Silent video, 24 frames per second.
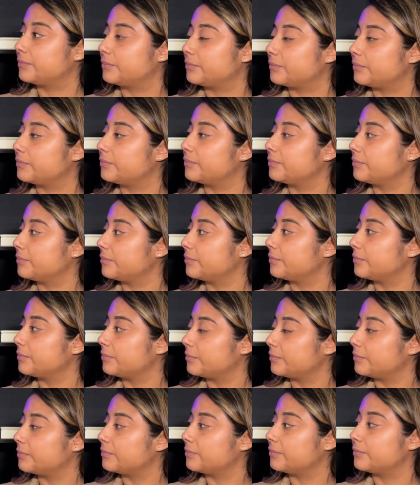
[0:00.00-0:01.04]

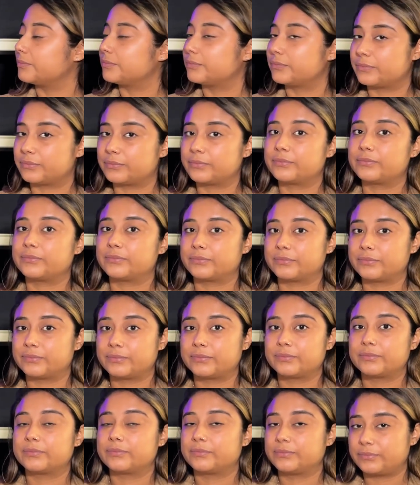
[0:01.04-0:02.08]

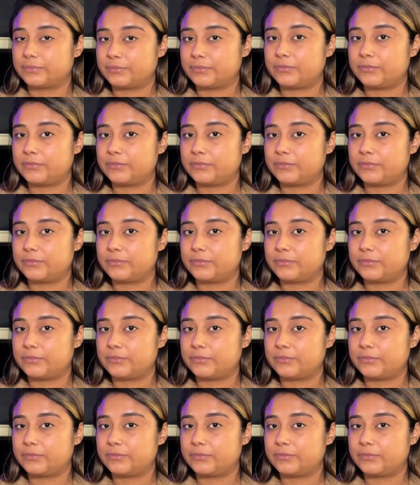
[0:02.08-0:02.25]
(not speaking)